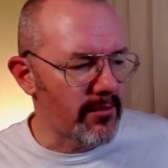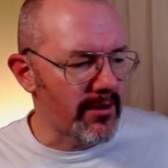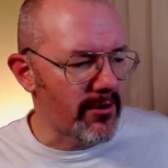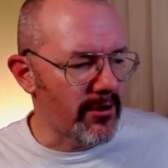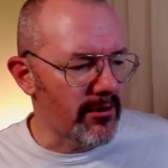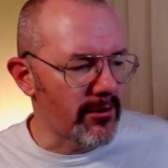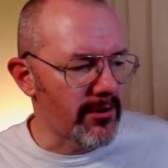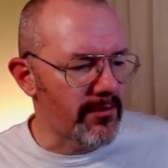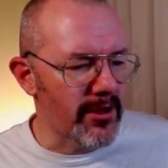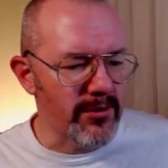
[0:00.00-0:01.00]
all
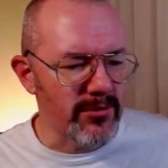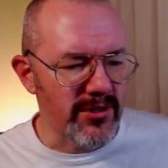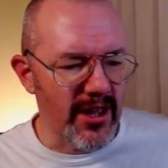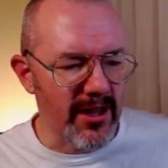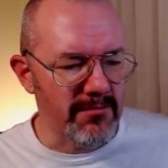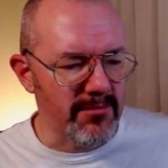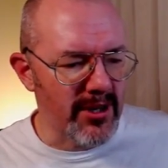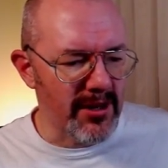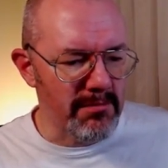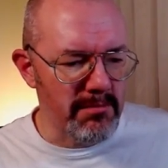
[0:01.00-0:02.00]
of those
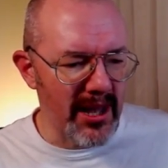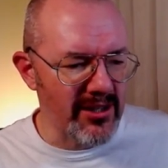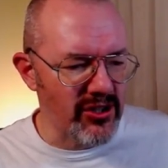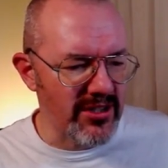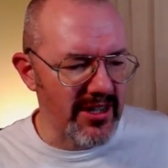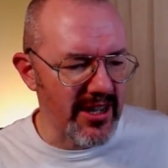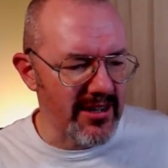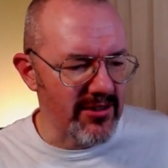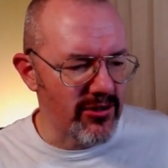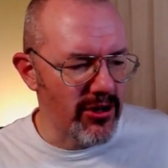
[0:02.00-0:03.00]
club badges
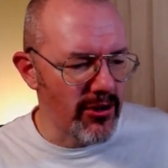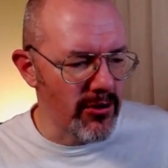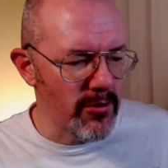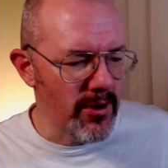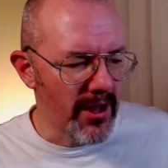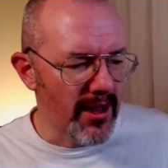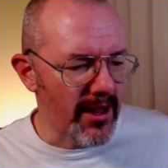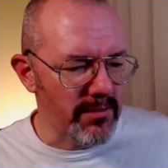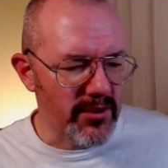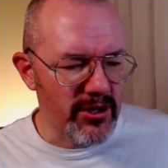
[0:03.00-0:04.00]
in too.
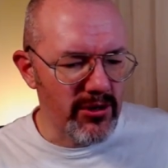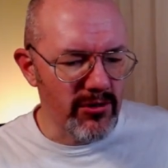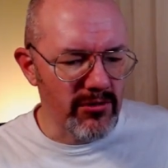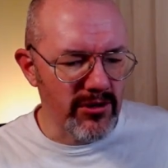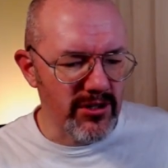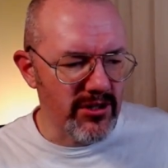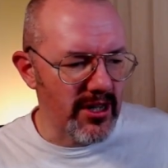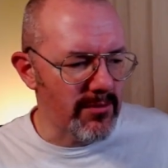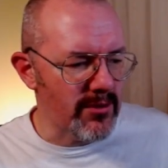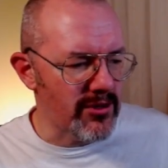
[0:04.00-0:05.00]
I'm curious to
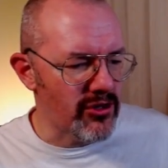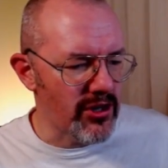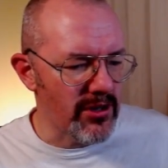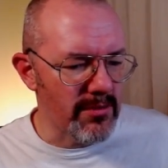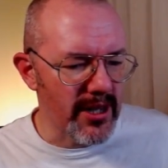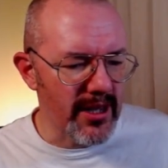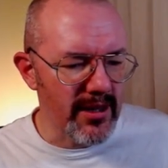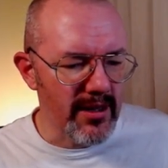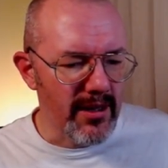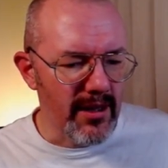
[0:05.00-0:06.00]
see with Germany
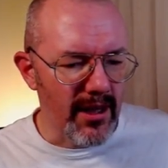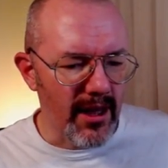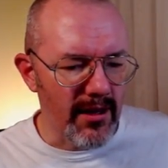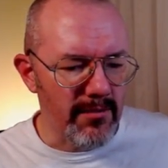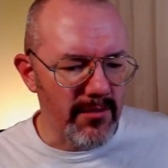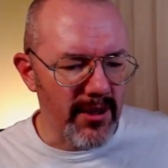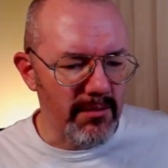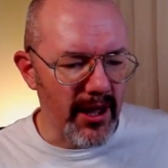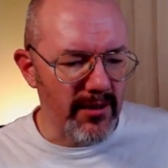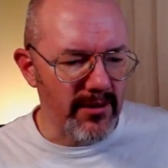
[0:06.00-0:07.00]

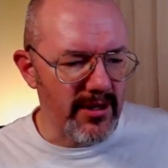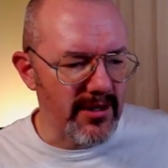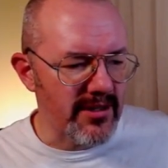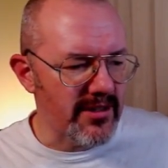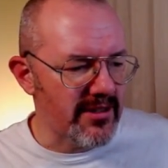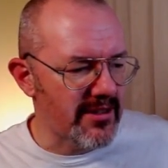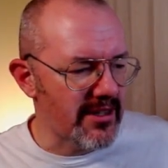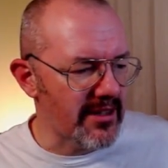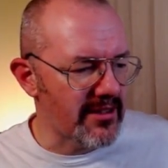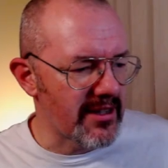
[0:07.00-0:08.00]
about these
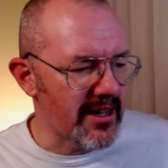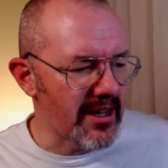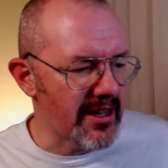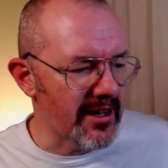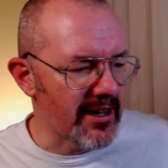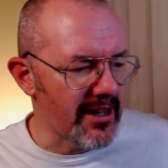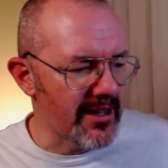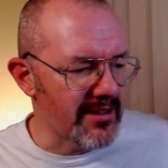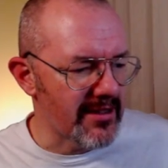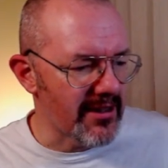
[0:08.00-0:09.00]
60
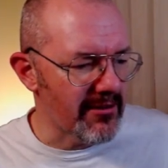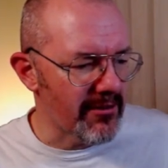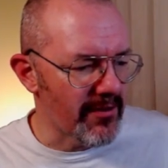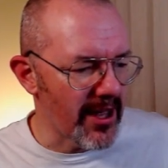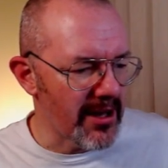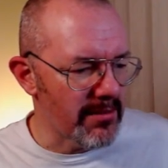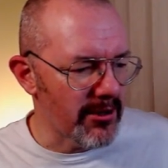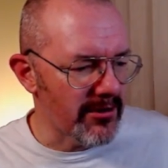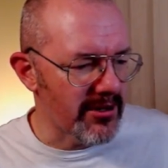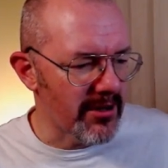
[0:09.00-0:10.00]
leagues that are
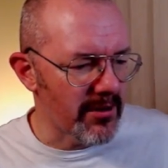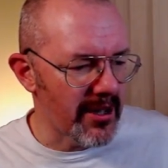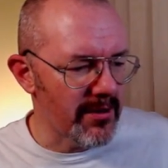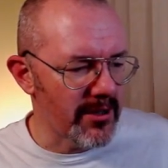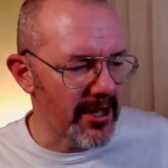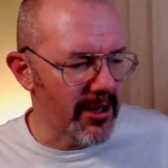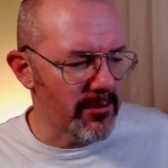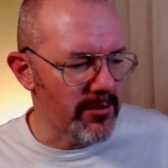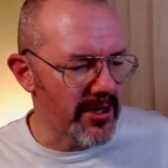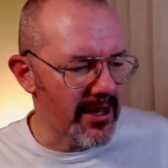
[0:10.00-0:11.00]
available. So here we
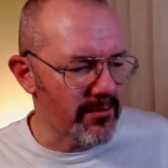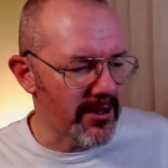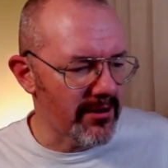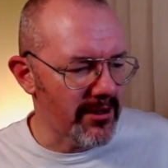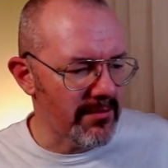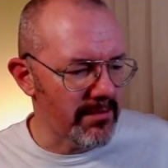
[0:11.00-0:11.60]
go. Yeah, we've got the